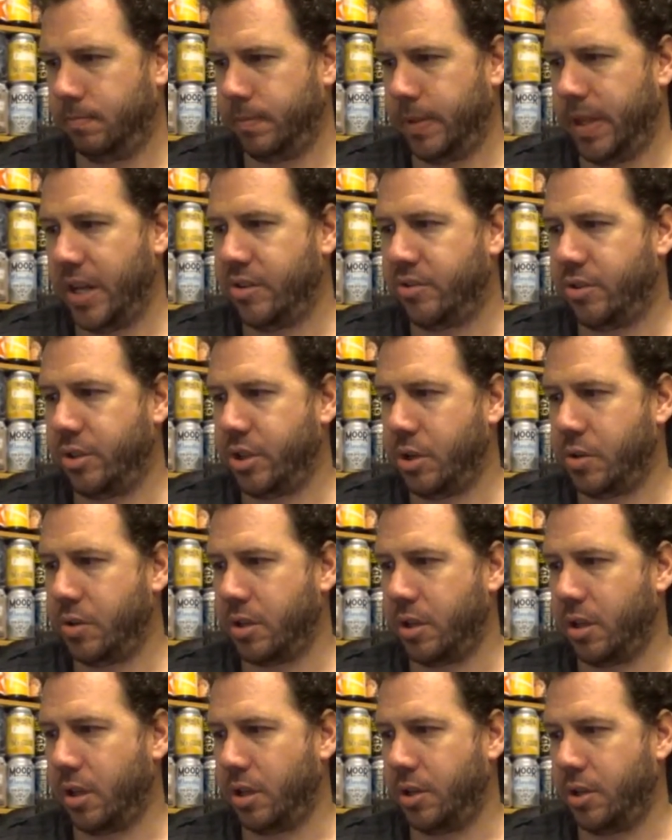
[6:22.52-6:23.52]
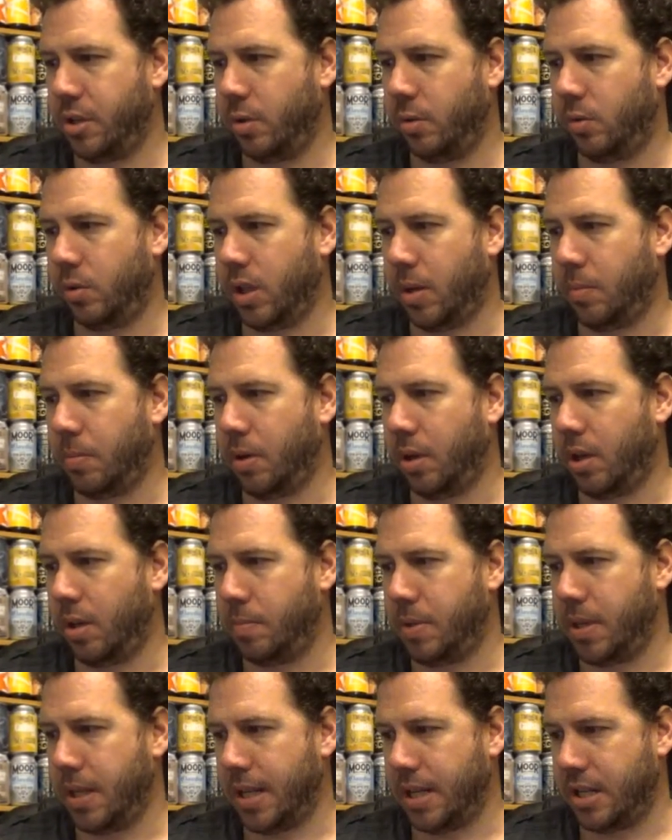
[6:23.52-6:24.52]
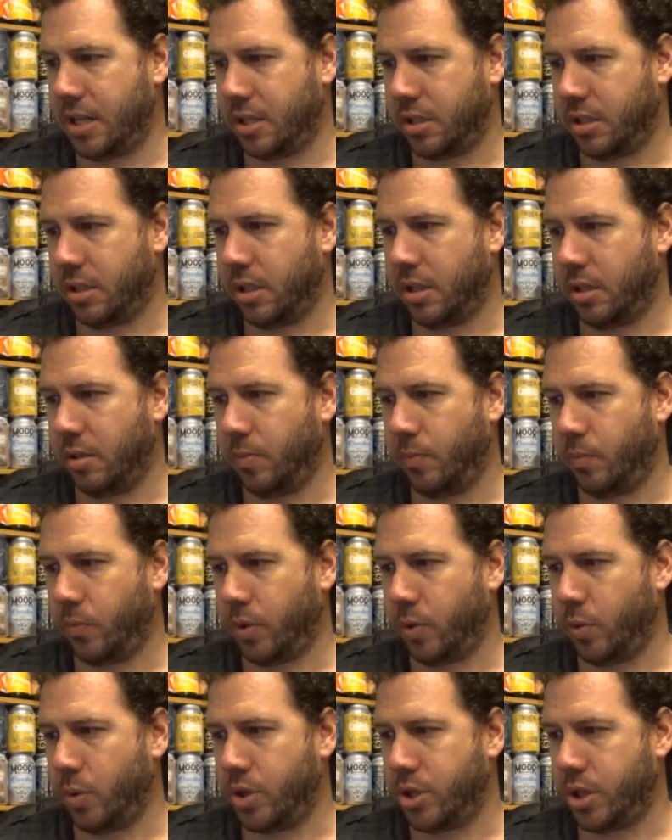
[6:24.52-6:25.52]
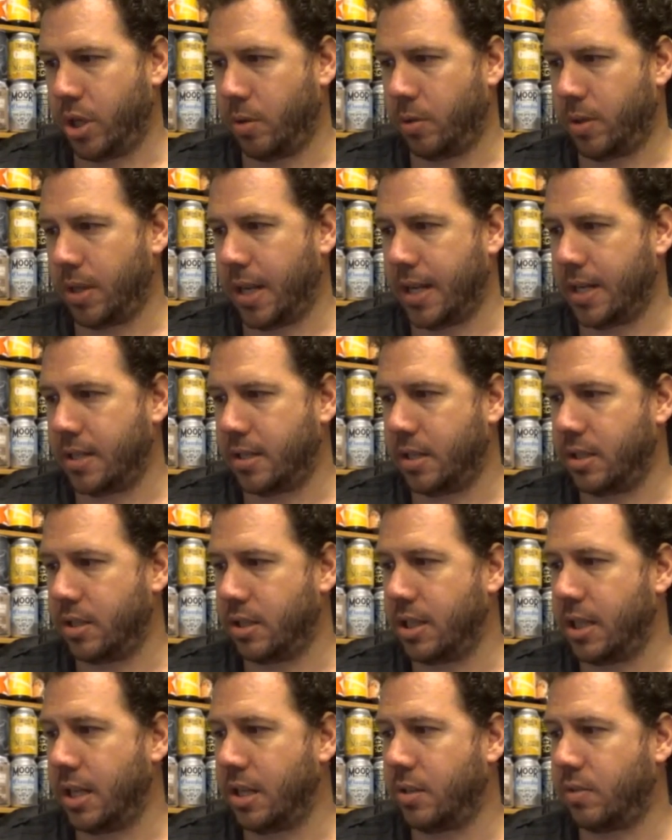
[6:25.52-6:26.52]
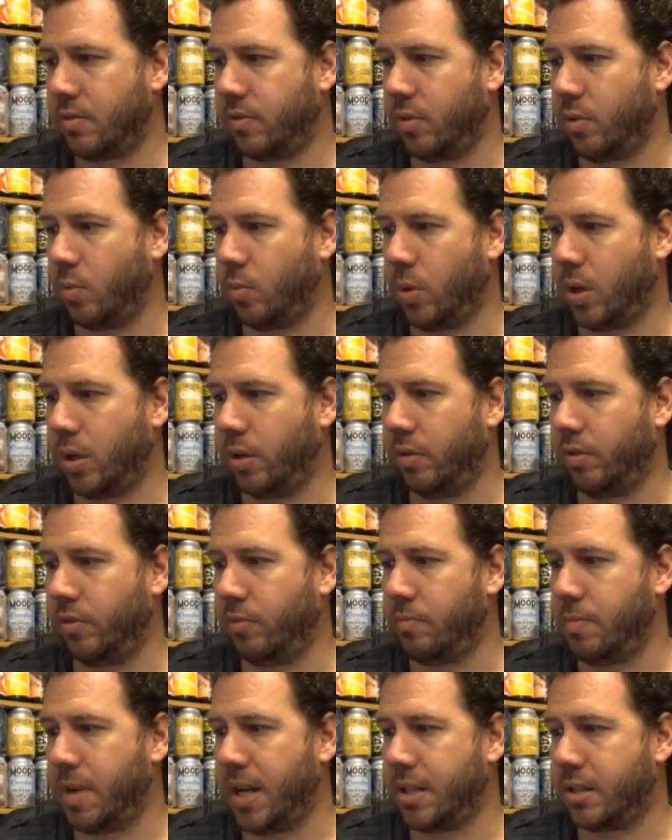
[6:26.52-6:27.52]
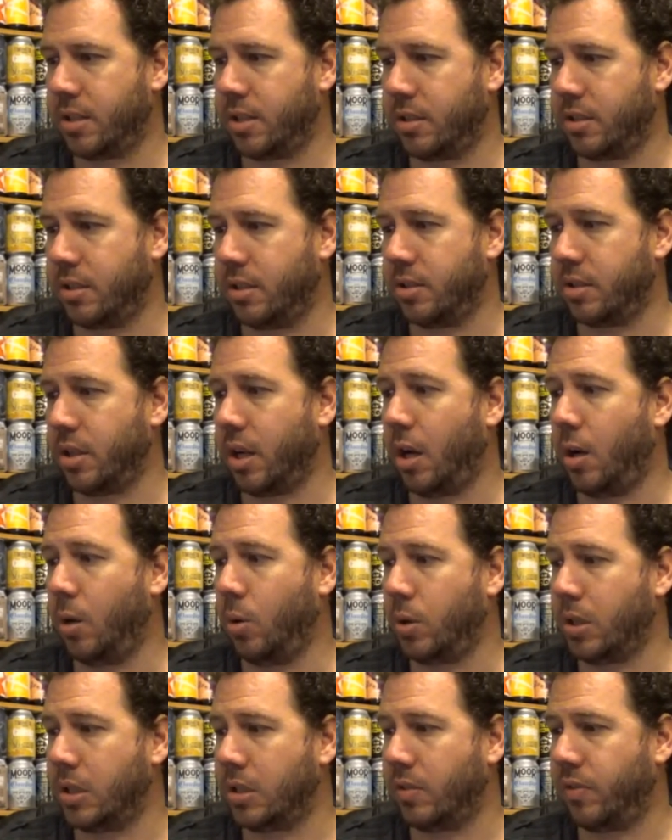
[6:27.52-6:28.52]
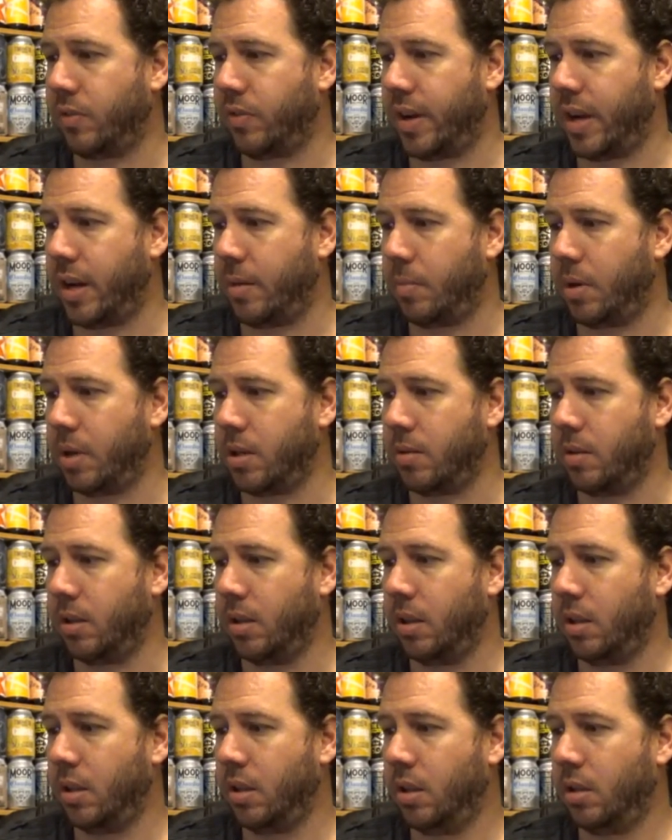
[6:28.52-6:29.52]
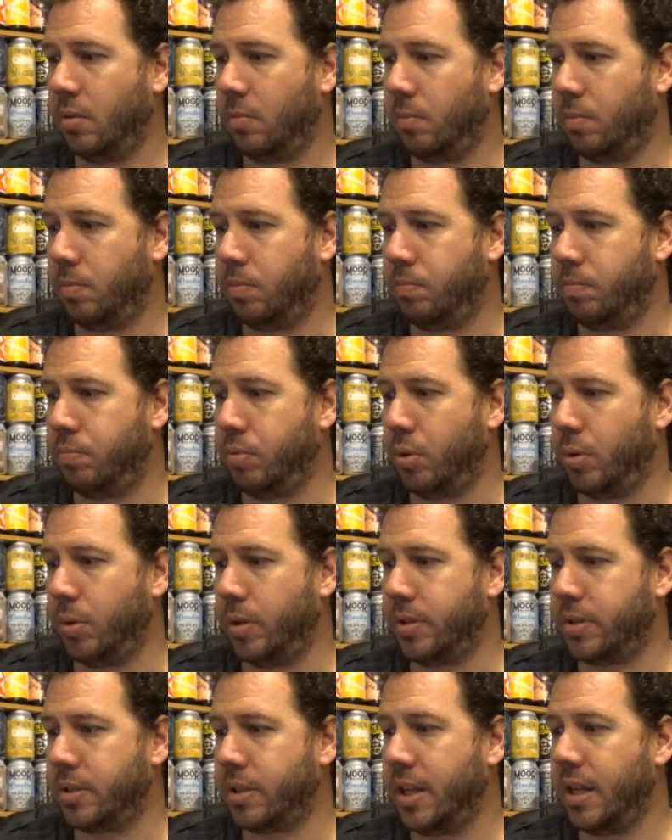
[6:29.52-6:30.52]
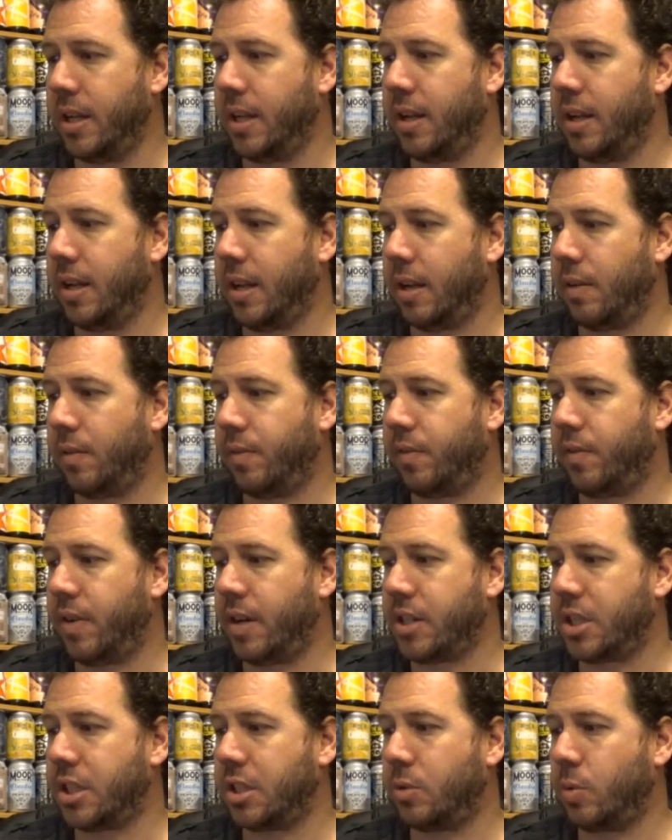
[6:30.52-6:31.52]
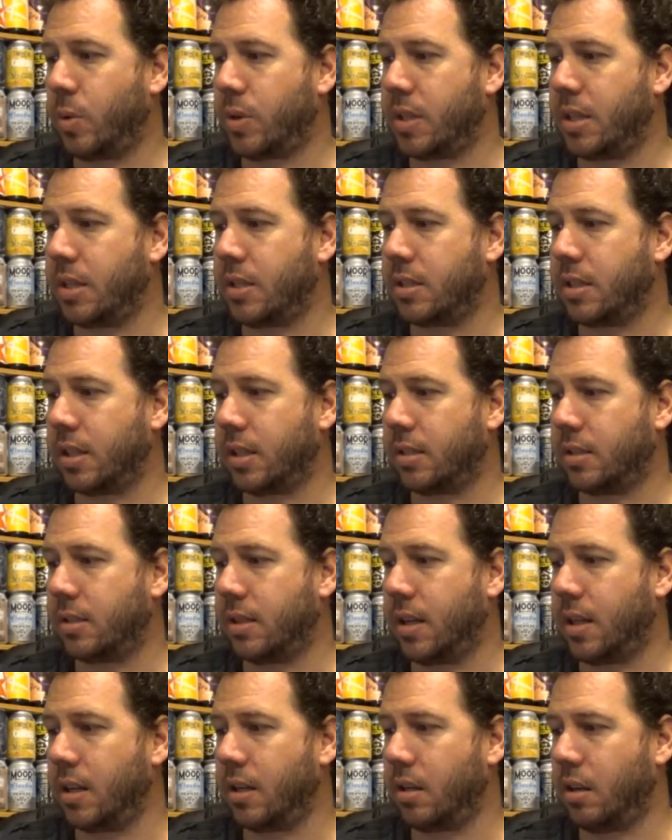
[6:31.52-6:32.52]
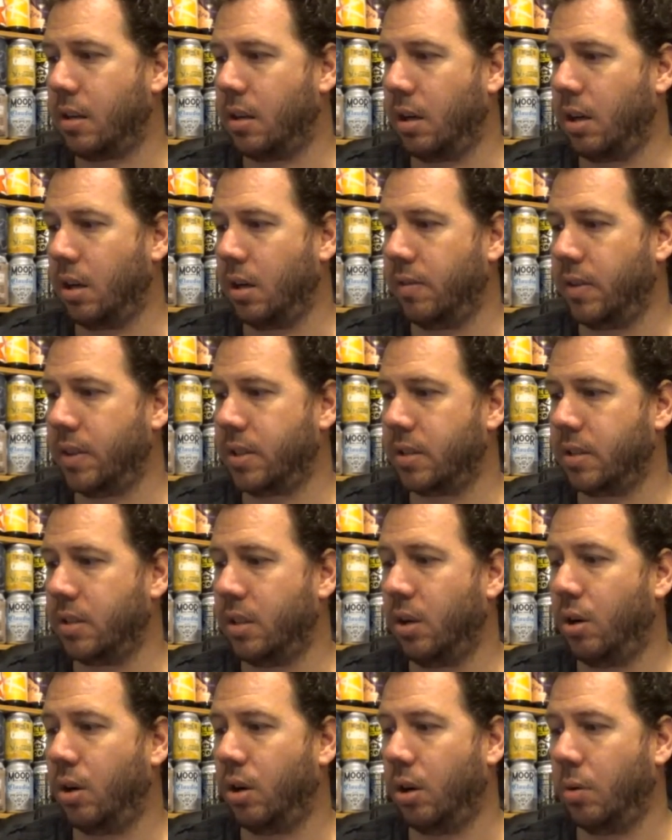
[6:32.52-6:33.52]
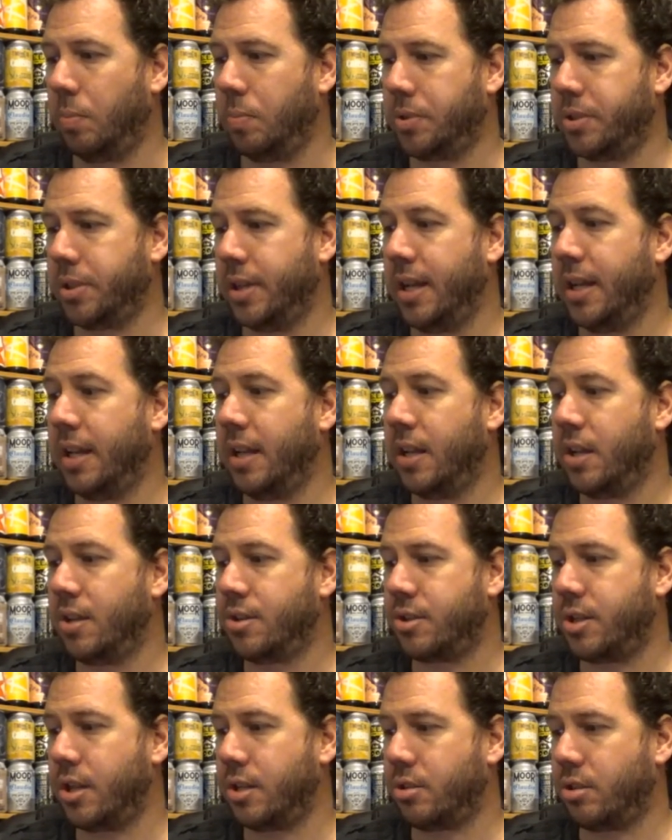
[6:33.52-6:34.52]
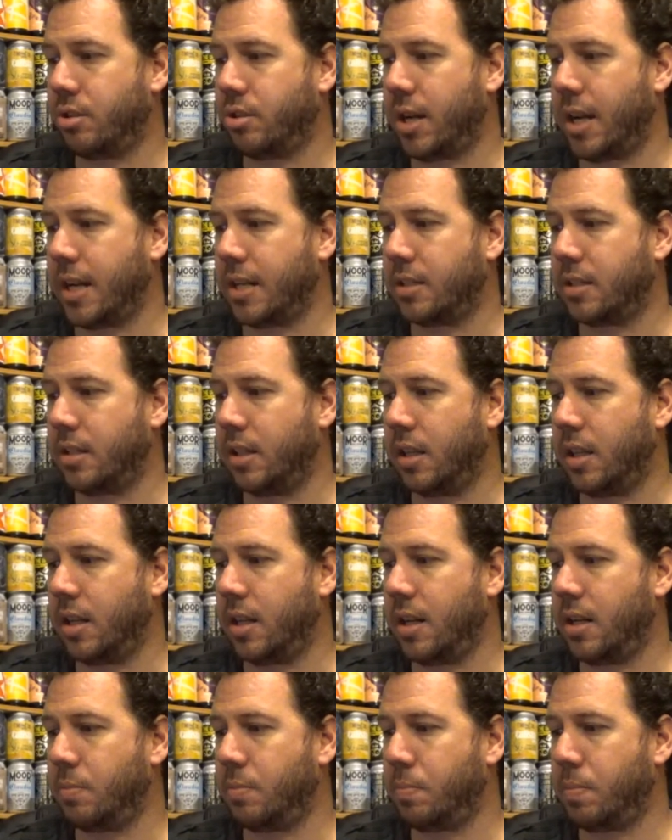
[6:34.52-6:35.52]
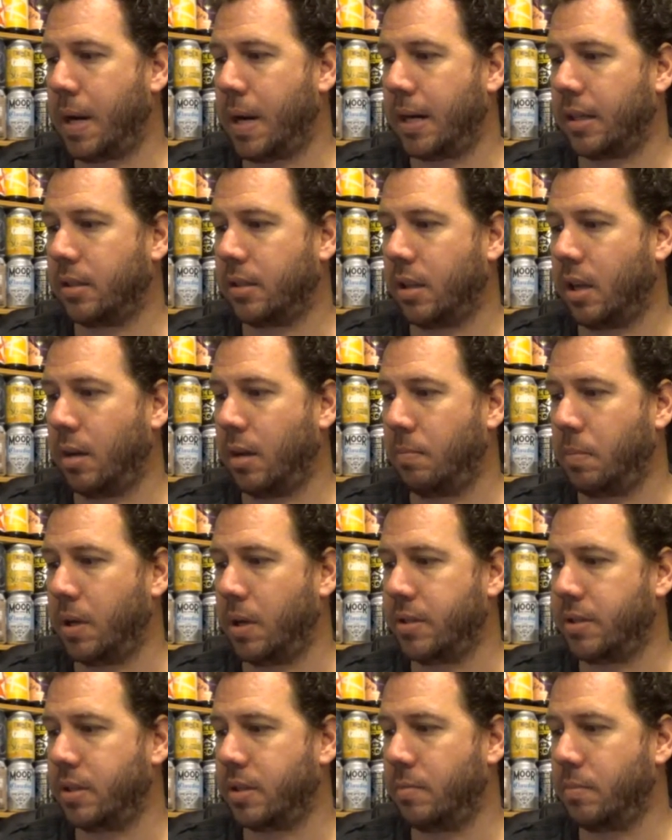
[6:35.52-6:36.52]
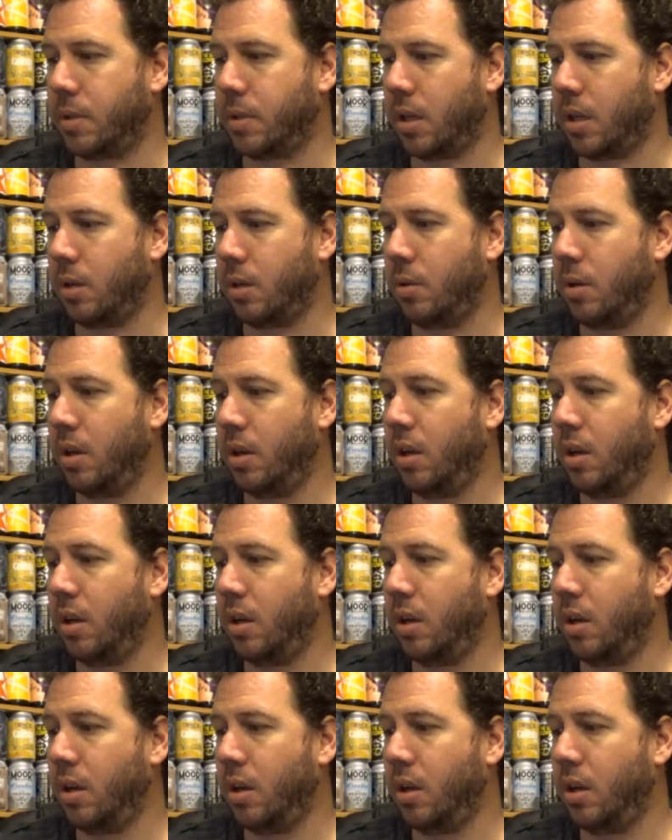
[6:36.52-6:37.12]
Introducing our new double IPA style, which showcases yeast from one of Manchester's oldest family brewers and fresh 2016 harvest hops. Citra takes the lead, backed up by Simcoe